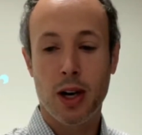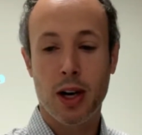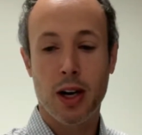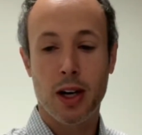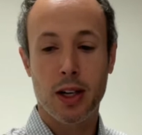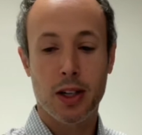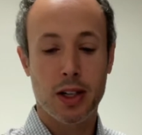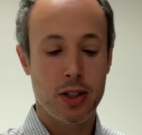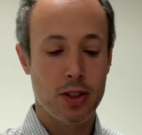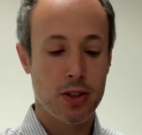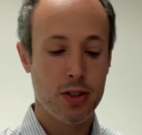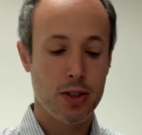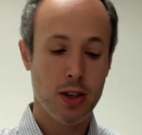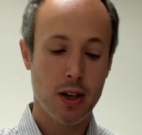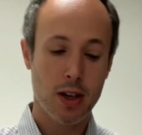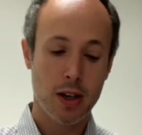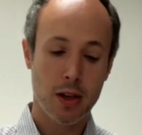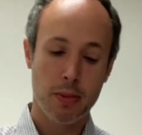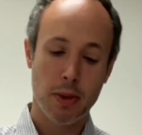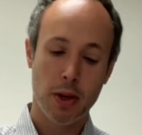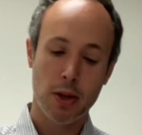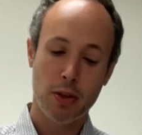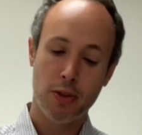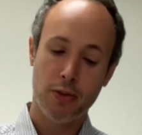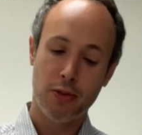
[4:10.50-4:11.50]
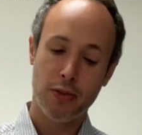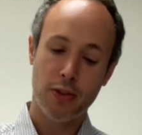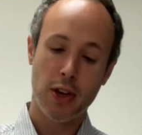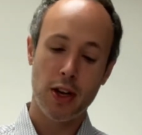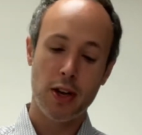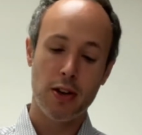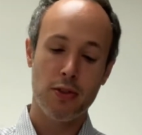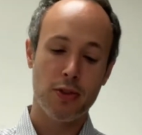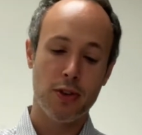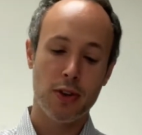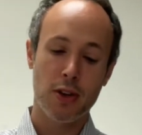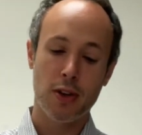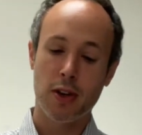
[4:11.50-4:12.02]
let's talk about the
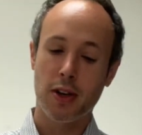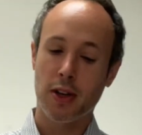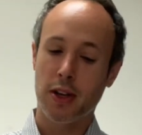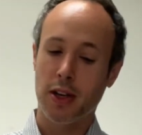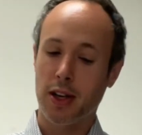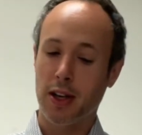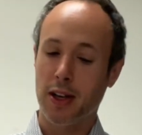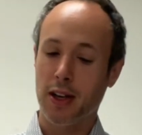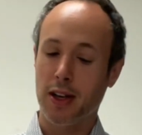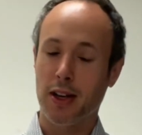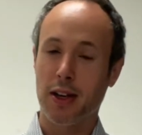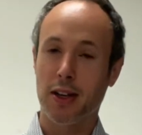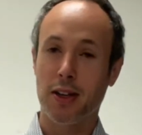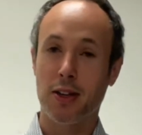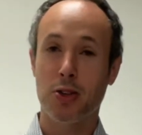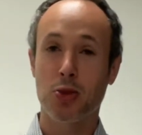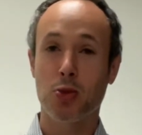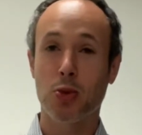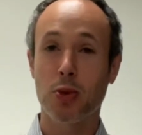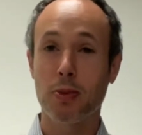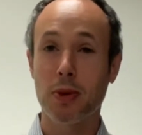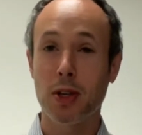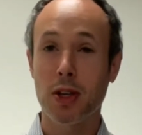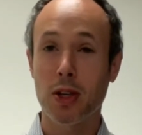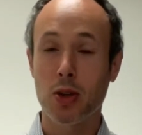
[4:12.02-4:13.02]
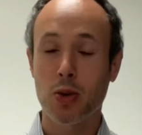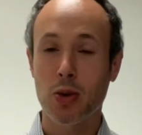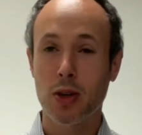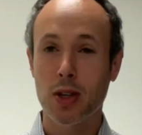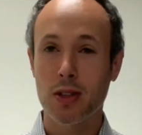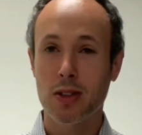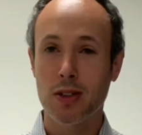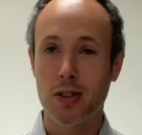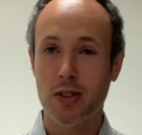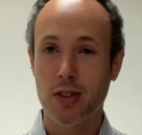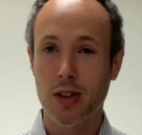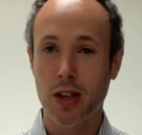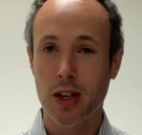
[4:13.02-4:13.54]
flavor. This will be a quick
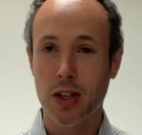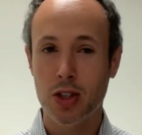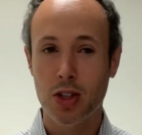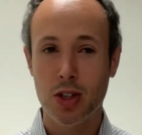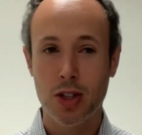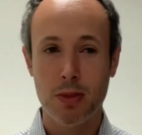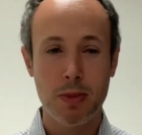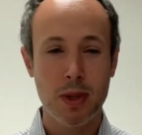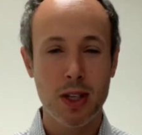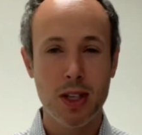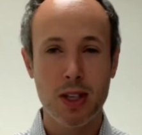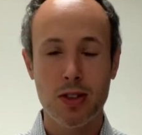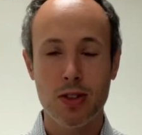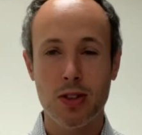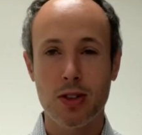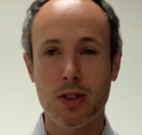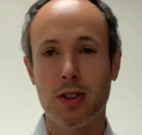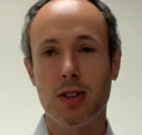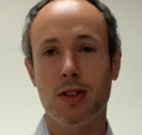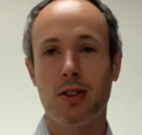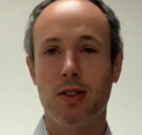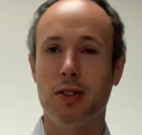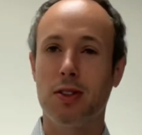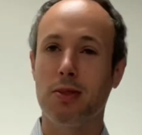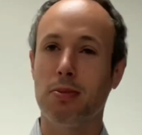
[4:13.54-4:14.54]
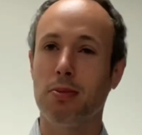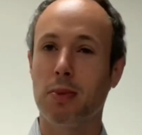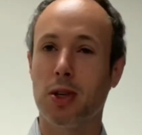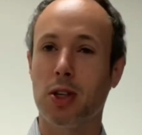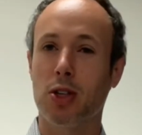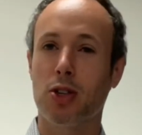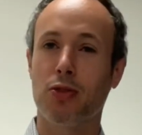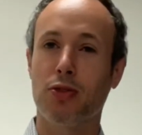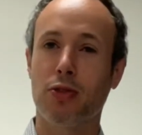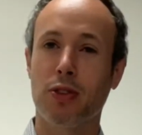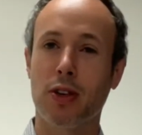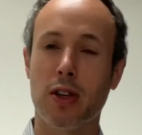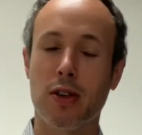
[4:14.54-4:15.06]
discussion because there isn't much
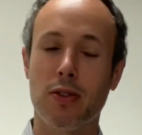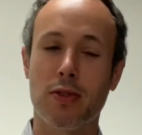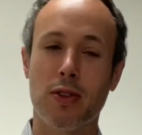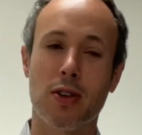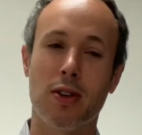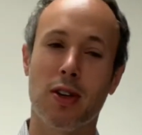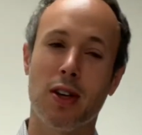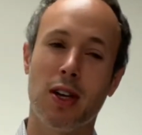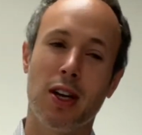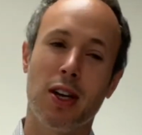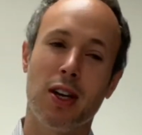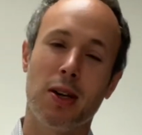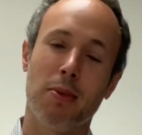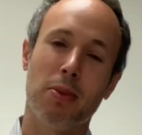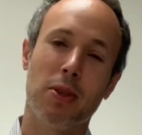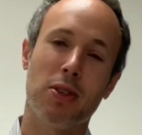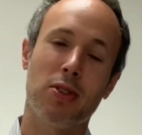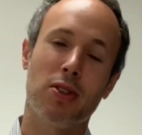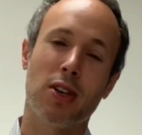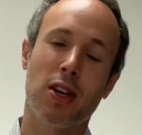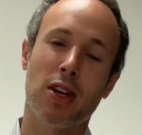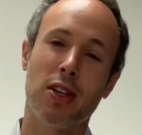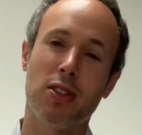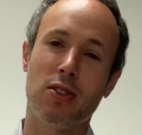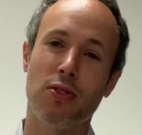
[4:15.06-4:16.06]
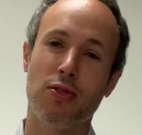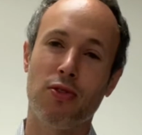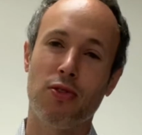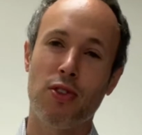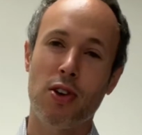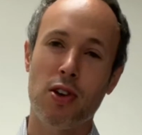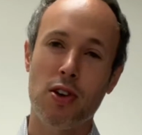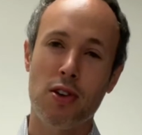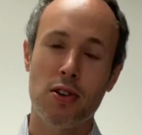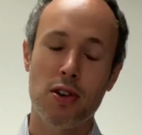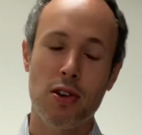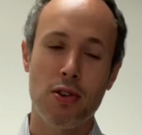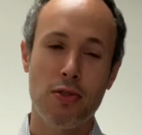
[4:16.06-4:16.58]
flavor. Besides a
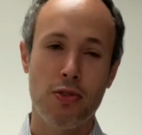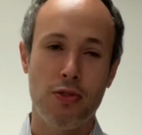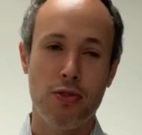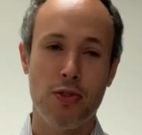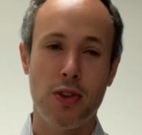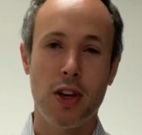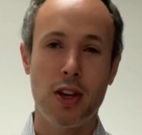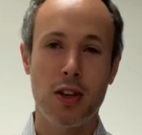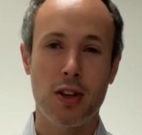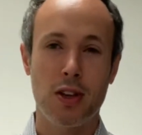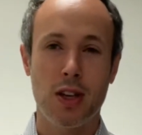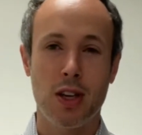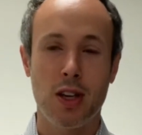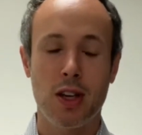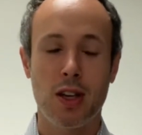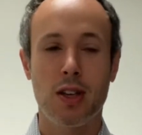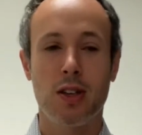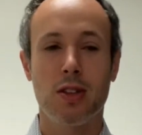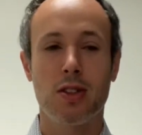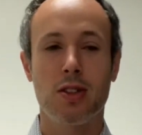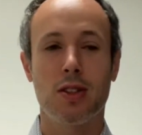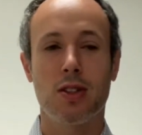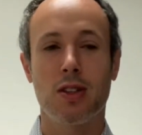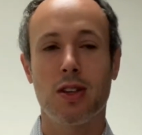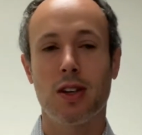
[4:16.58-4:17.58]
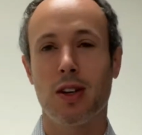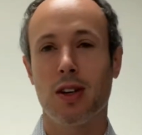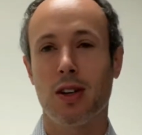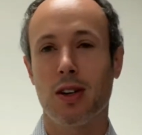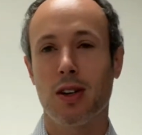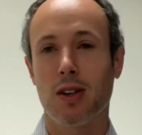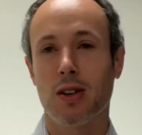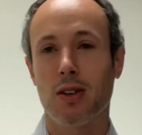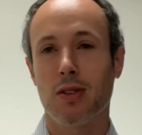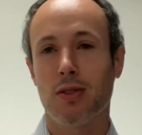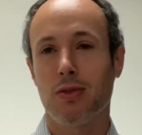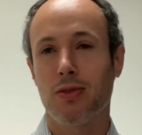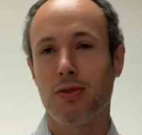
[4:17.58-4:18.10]
very faint hint
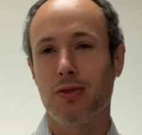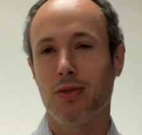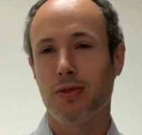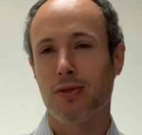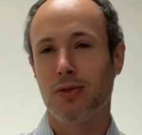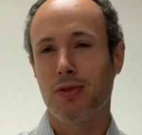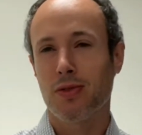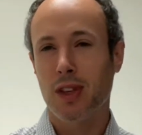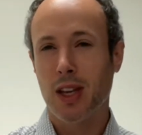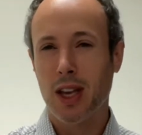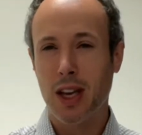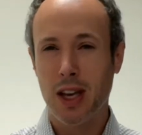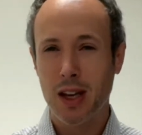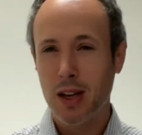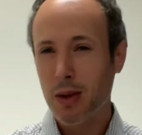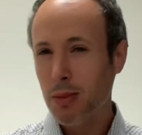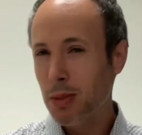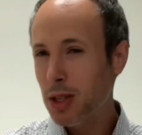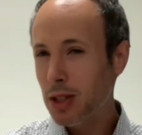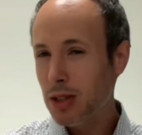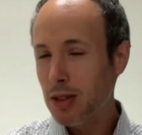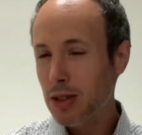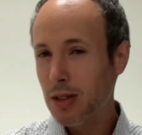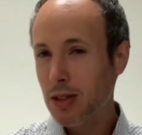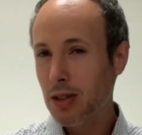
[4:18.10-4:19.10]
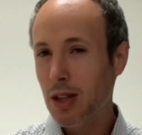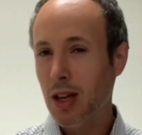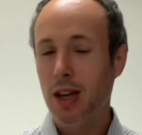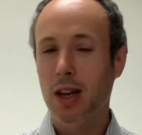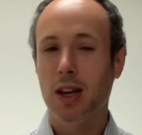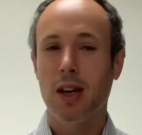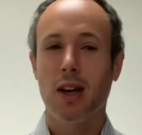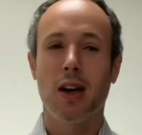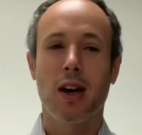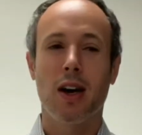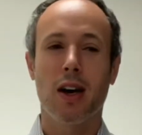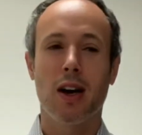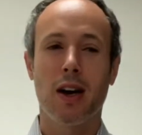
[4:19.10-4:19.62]
of cannabis,
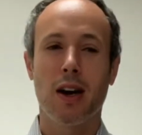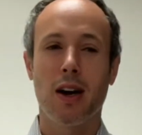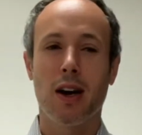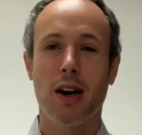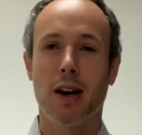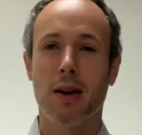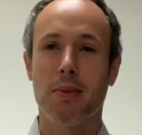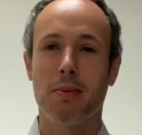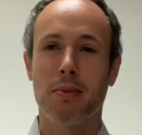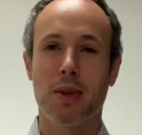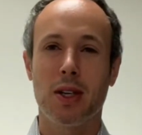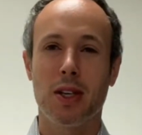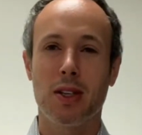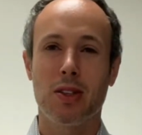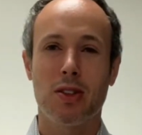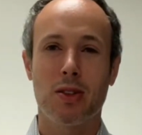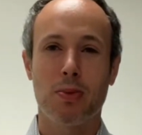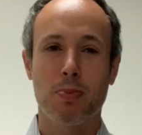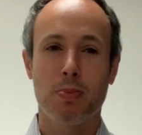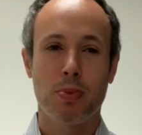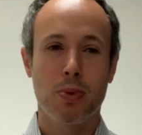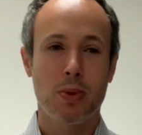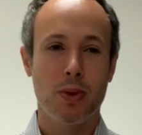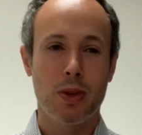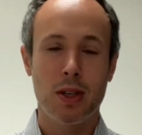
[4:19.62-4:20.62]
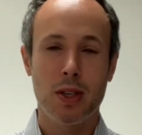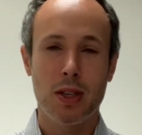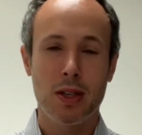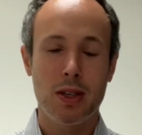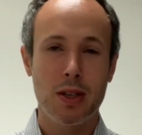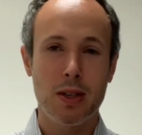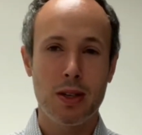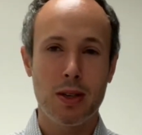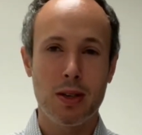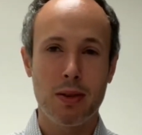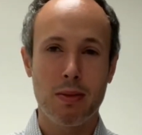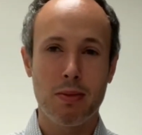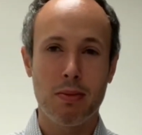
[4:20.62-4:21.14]
it's
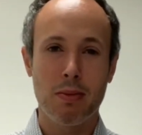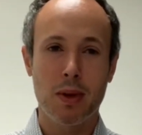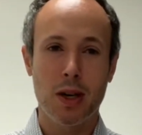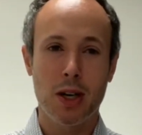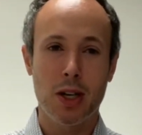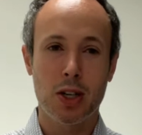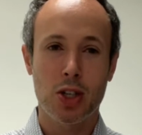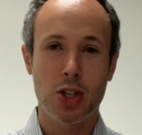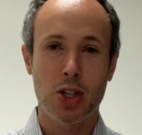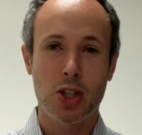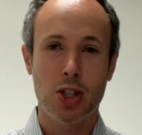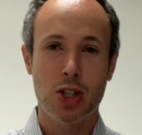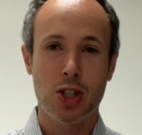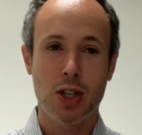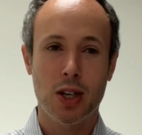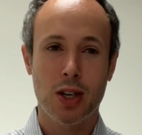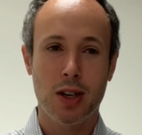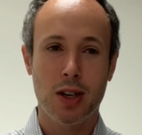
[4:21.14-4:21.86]
pretty much